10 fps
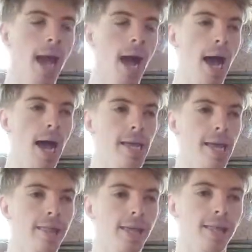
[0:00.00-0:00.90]
Uh, and
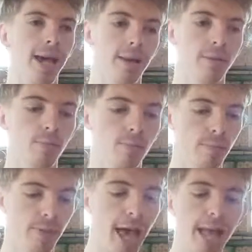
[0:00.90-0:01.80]
I think that
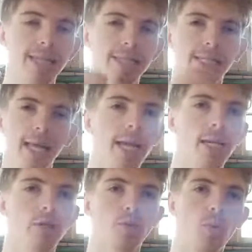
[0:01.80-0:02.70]
that
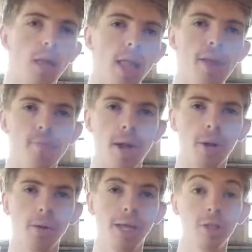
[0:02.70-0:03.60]
stage is where a lot of
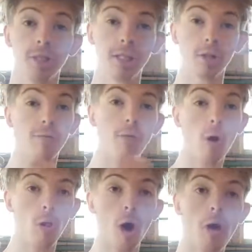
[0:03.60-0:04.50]
micronations either
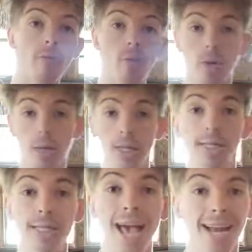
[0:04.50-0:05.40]
fall off or can
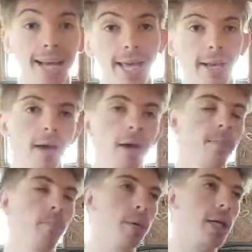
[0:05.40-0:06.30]
stagnate
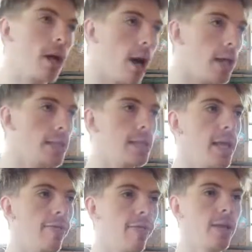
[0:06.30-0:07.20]
because
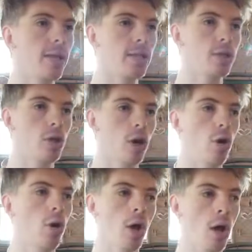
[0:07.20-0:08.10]
they feel as
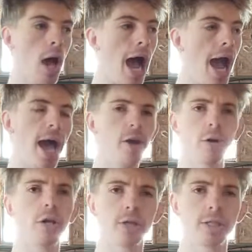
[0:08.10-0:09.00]
though I, I
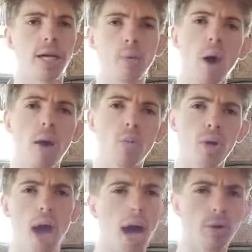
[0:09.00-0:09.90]
don't understand why we're
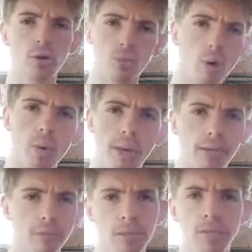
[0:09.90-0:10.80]
not
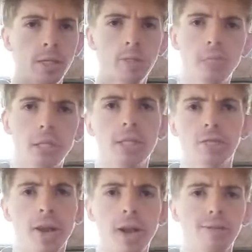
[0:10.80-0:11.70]
growing to, to
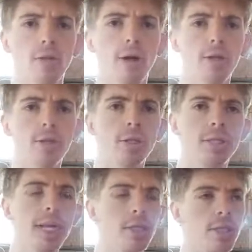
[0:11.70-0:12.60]
these very large
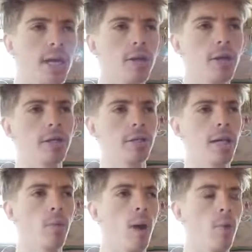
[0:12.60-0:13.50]
stages. I don't
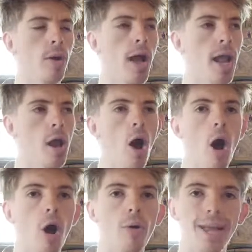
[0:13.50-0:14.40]
understand why we're not
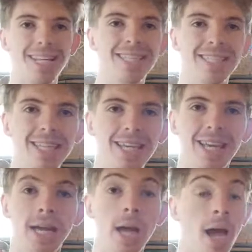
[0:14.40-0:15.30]
already
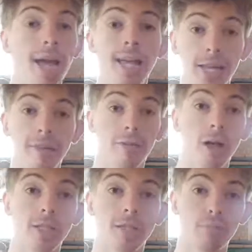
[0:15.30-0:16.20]
seeing an
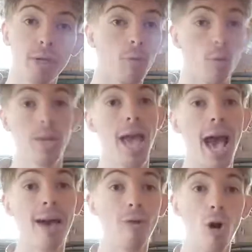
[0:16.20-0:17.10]
influx of people. We
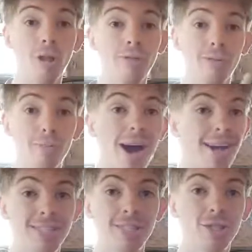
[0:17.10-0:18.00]
have all of the
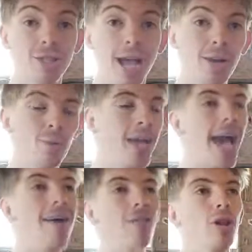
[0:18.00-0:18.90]
boxes checked, we
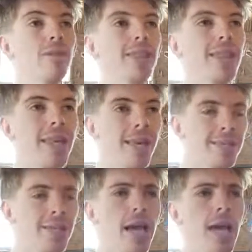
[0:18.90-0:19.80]
have all of the
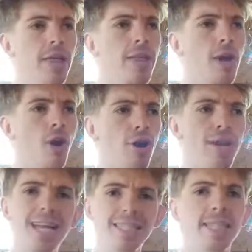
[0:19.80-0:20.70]
things that are
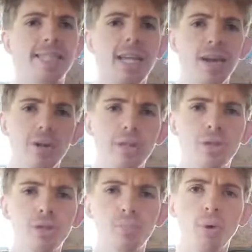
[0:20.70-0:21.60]
necessary
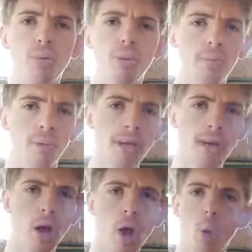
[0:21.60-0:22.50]
to pull people
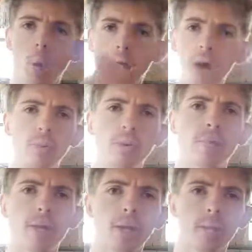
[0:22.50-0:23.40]
in. Why aren't we
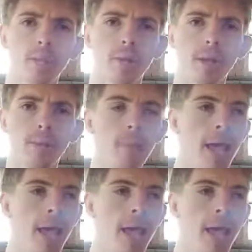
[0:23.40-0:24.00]
pulling people in?